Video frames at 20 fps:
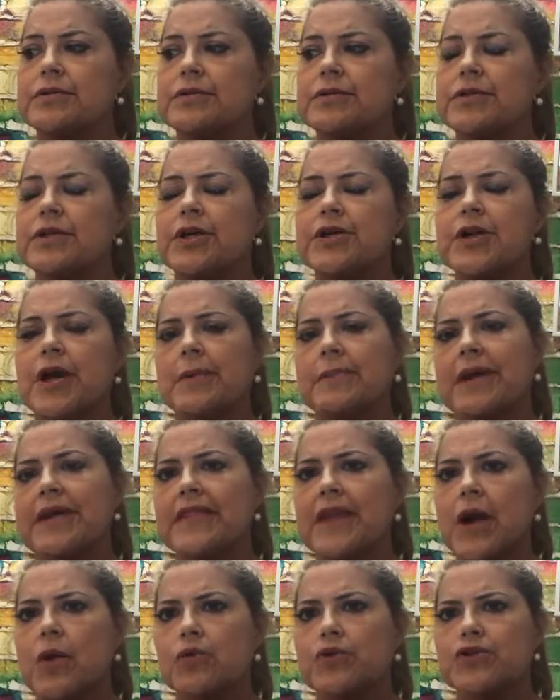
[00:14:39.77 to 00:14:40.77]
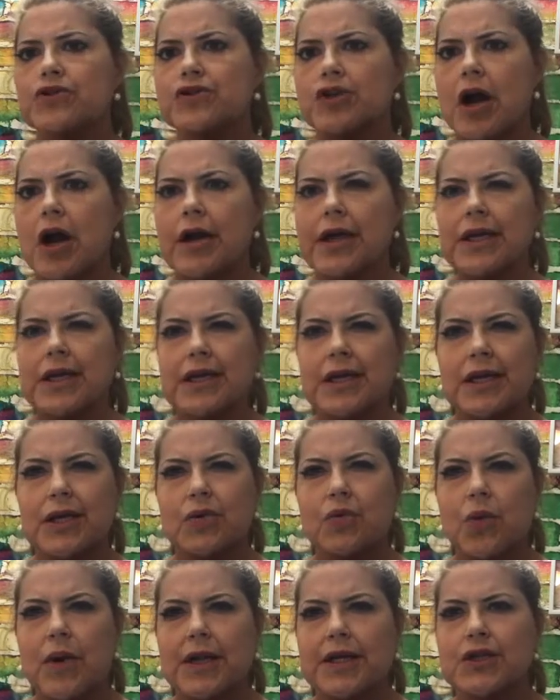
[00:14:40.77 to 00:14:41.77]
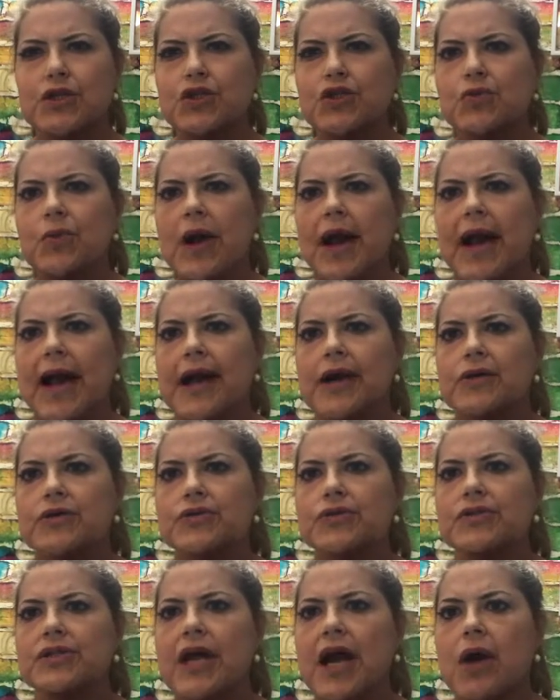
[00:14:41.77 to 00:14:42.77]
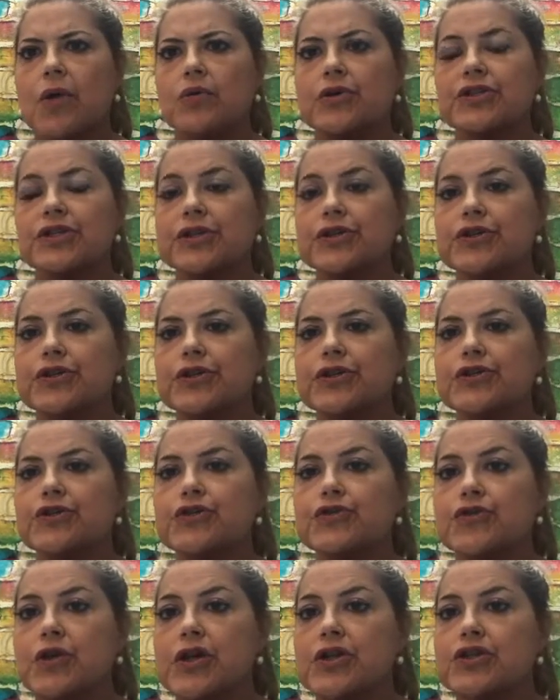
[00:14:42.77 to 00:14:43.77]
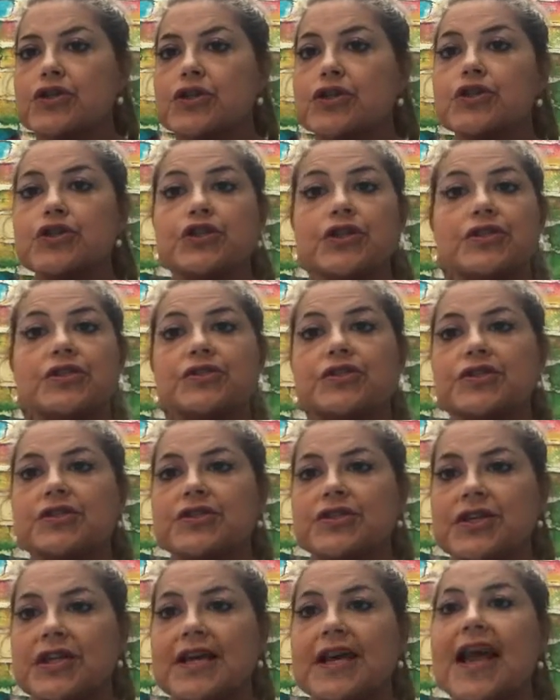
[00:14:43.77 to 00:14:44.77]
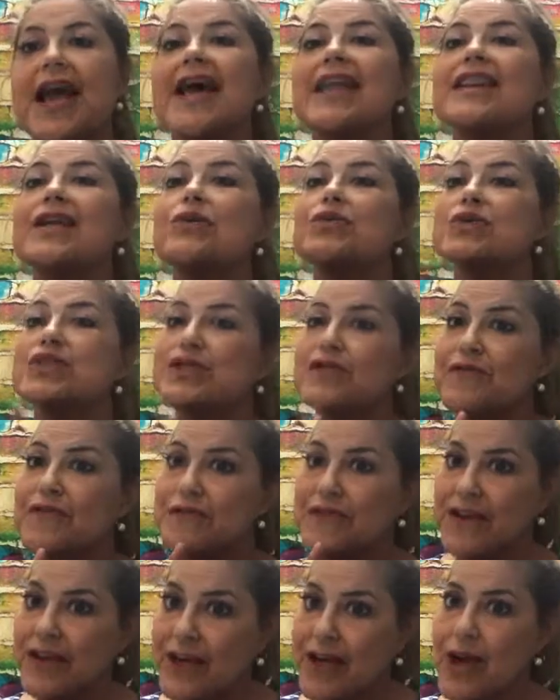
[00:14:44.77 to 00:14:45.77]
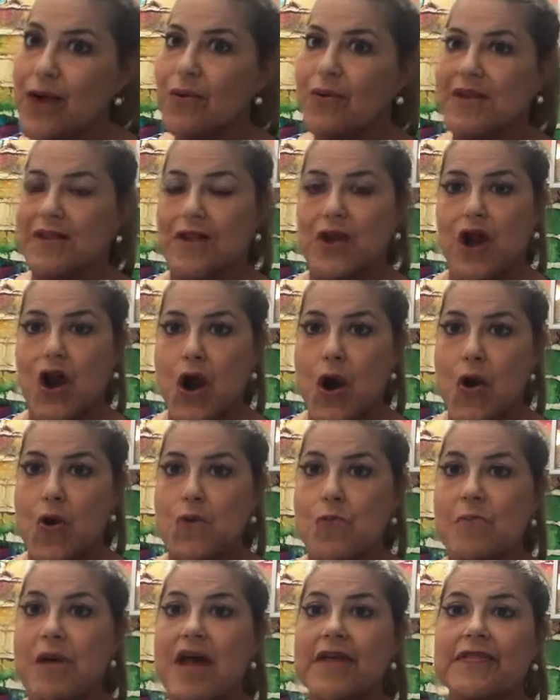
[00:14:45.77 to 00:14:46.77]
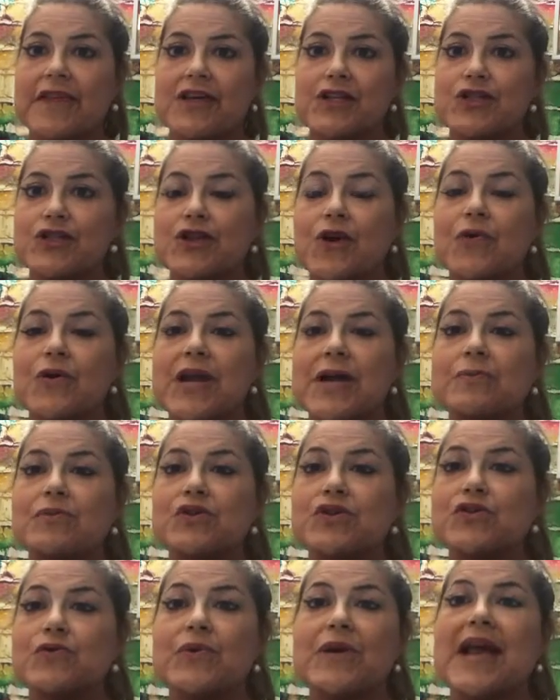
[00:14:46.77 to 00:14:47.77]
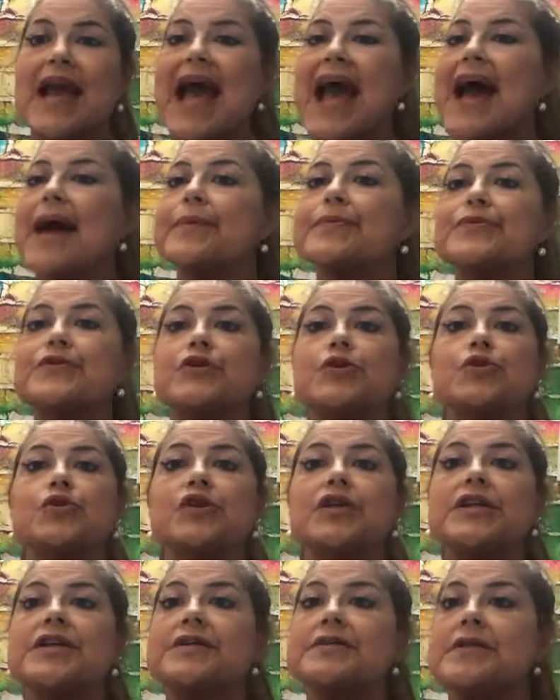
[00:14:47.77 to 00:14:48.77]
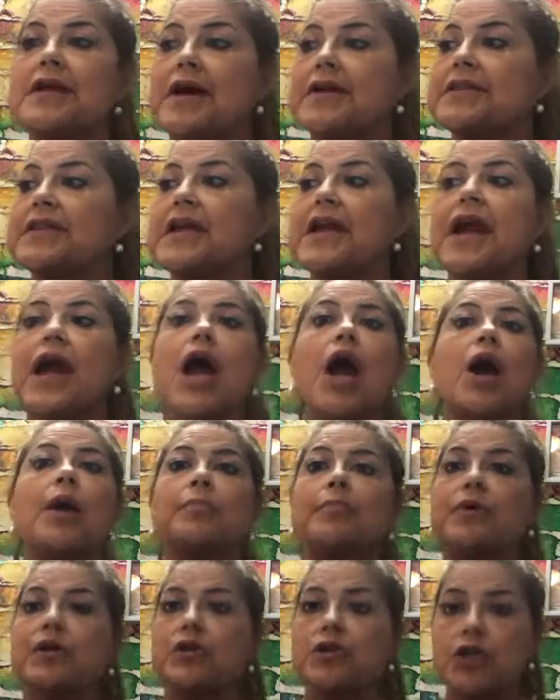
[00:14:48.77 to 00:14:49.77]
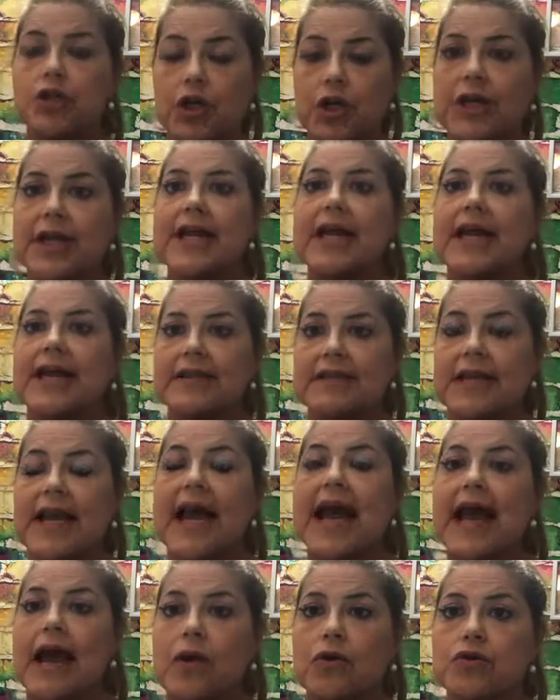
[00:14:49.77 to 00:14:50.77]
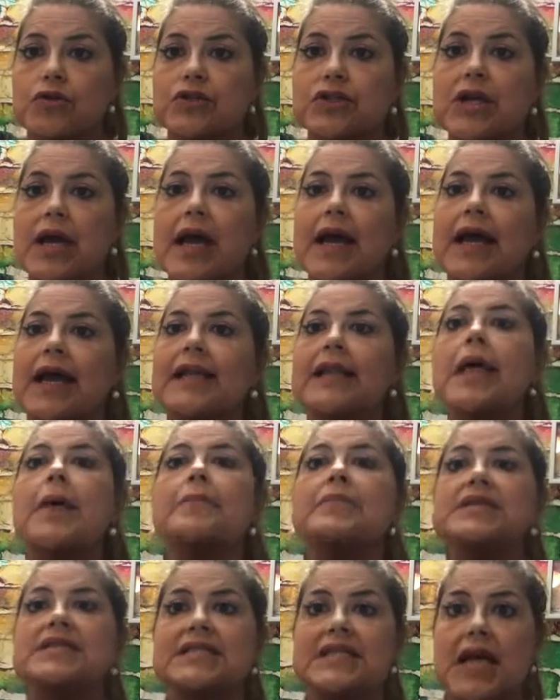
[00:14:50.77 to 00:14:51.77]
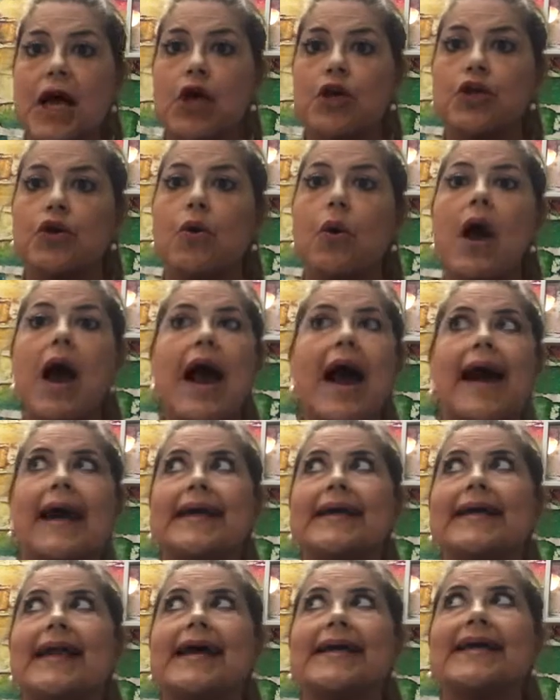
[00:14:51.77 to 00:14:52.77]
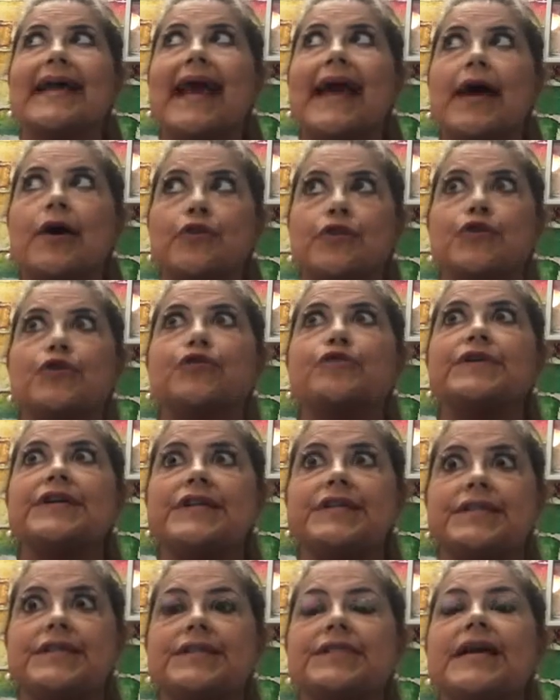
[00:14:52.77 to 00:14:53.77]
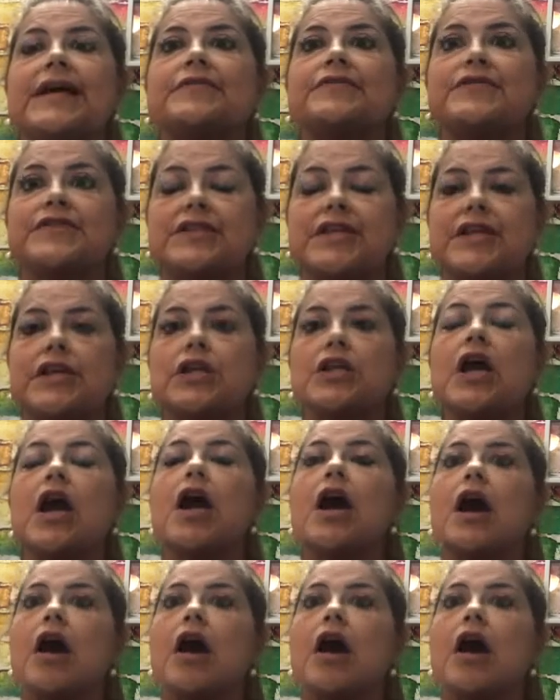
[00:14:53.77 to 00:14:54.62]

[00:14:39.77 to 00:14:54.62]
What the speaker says: The young man that was jogging, he went into a house that was under construction just to see. There was a video in the home that showed him doing absolutely nothing but looking in the house. And let me tell you, I cannot count the reasons I've seen